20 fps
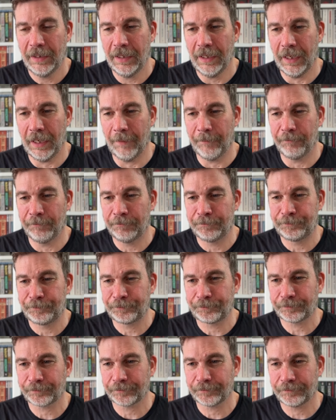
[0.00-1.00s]

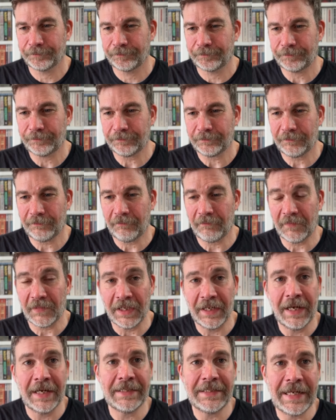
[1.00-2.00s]

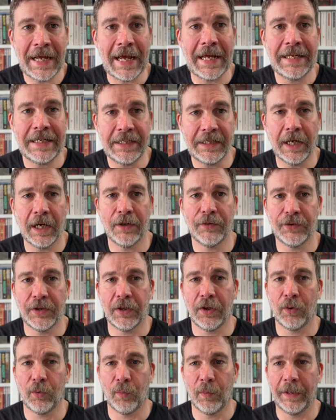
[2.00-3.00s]
And yet he goes
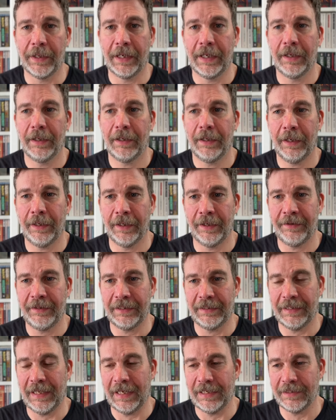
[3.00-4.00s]
along with it. And I
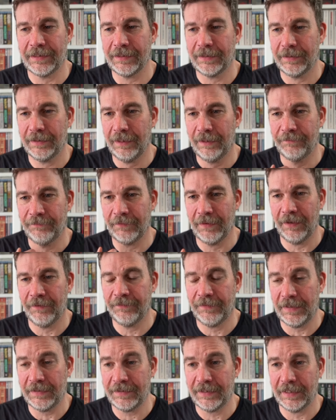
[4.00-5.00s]
think that's a
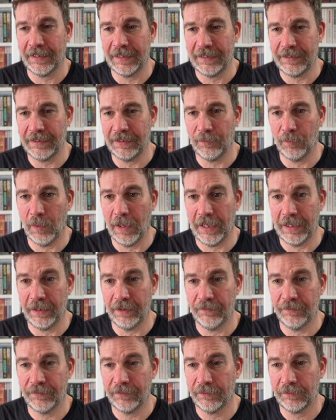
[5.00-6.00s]
fascinating way
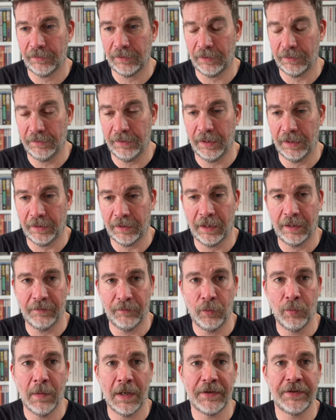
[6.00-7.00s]
of, you know, kind of
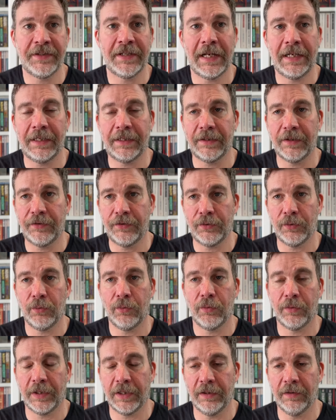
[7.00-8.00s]
almost telling the
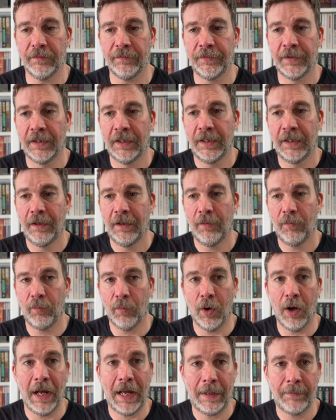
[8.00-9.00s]
story of
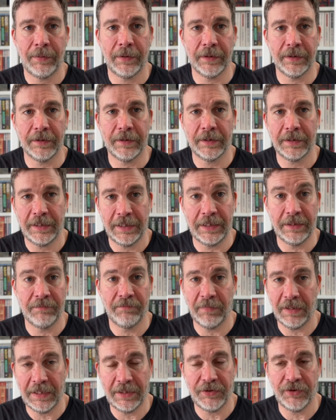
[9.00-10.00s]
what happened
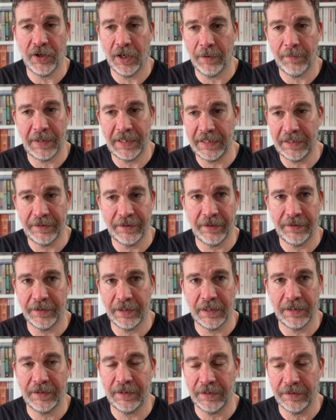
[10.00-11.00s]
in Germany in the
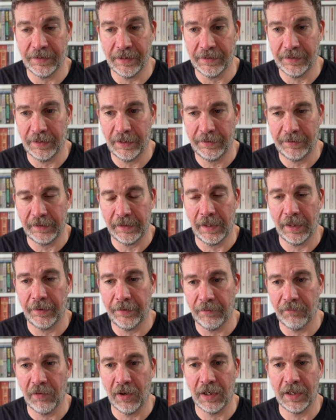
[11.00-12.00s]
30s and you know,
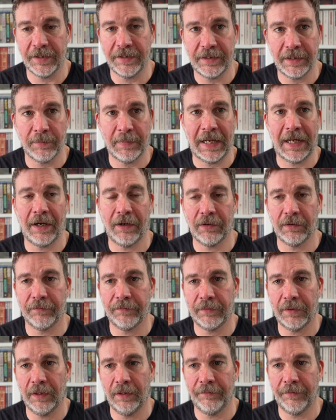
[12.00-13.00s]
the rise to power
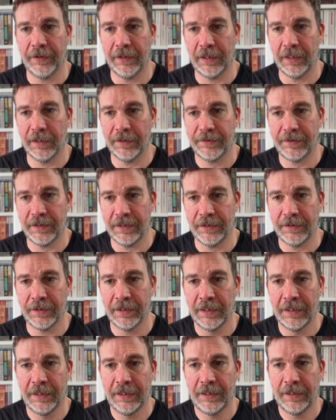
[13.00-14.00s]
of the Nazis.
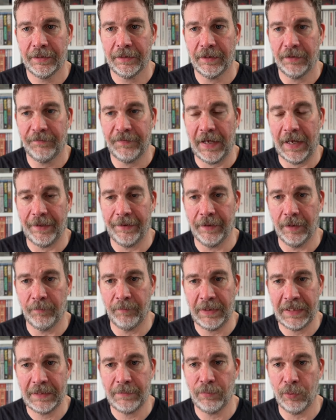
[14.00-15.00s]
The fact that
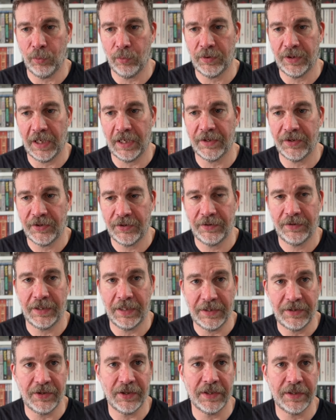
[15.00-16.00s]
people
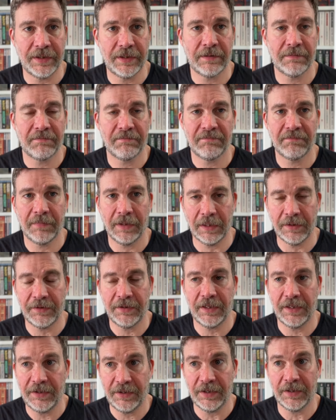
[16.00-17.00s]
did just
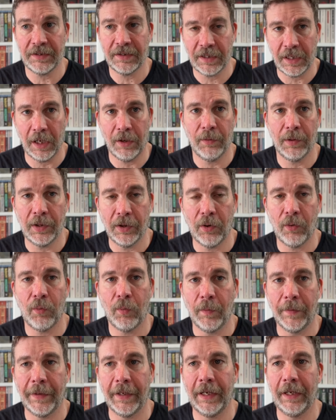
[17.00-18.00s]
go along
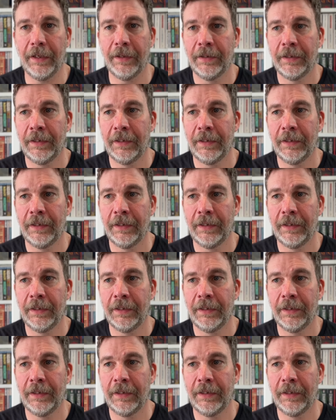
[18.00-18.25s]
with it.